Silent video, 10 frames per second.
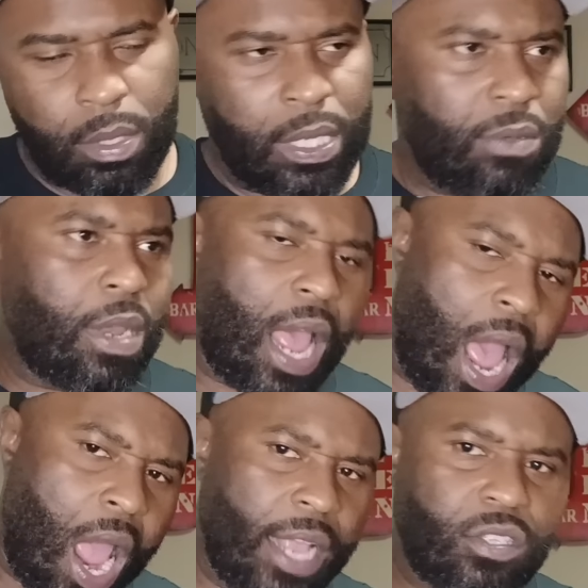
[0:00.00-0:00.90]
He was like,
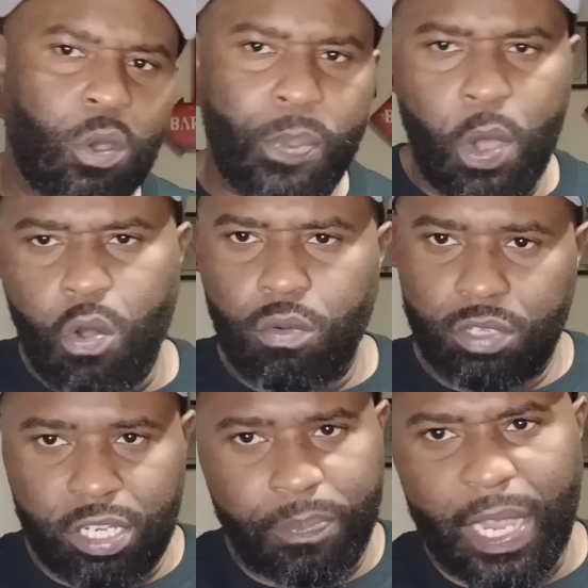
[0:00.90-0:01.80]
all right, so boom.
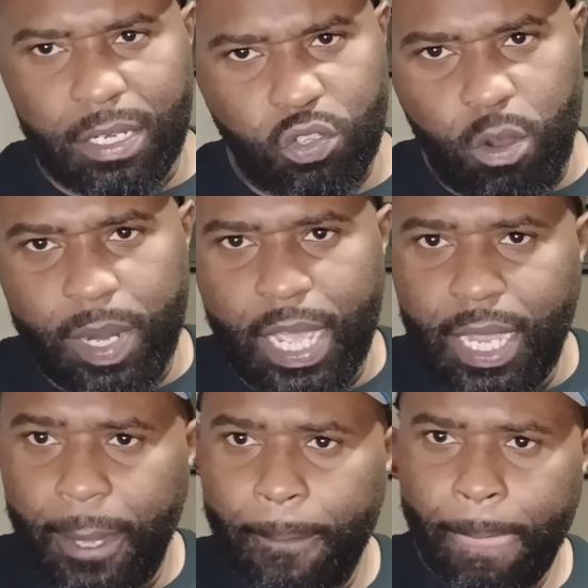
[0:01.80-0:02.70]
Chip ain't
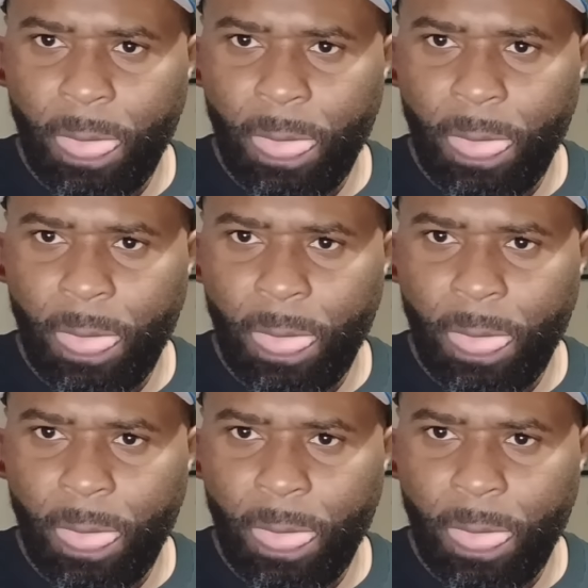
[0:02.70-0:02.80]
discriminate.